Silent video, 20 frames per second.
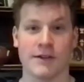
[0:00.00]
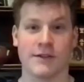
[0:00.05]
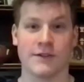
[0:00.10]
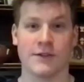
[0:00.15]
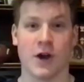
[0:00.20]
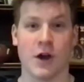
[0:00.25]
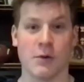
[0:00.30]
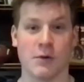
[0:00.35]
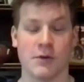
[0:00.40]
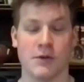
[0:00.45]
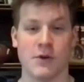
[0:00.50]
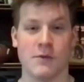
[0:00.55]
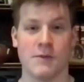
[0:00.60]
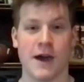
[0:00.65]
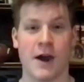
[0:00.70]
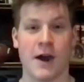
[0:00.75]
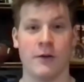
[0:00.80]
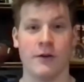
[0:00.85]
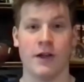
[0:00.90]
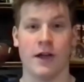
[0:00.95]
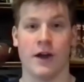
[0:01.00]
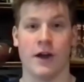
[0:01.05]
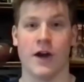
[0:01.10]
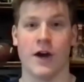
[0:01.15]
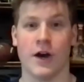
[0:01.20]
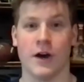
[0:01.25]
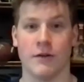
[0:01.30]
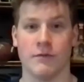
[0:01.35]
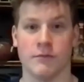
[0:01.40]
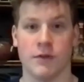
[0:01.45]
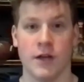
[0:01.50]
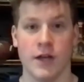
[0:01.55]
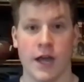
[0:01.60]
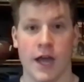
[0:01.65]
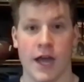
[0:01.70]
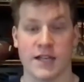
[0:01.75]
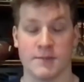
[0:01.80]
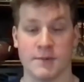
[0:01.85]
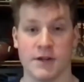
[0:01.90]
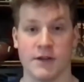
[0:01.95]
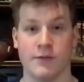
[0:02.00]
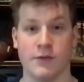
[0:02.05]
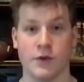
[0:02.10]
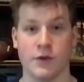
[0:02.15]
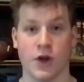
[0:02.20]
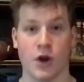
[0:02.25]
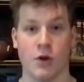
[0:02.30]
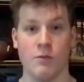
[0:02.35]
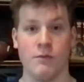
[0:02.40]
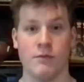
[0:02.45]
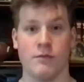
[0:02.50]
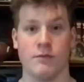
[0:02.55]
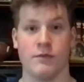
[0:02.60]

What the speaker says: to talk with you about. As many of you know,